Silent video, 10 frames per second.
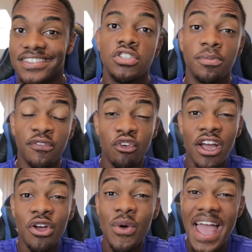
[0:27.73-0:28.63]
So before I
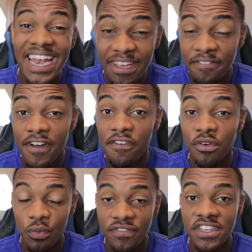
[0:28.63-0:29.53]
go any further
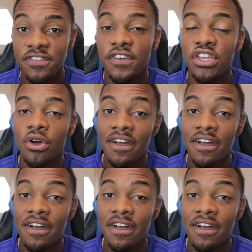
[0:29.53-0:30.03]
with this video,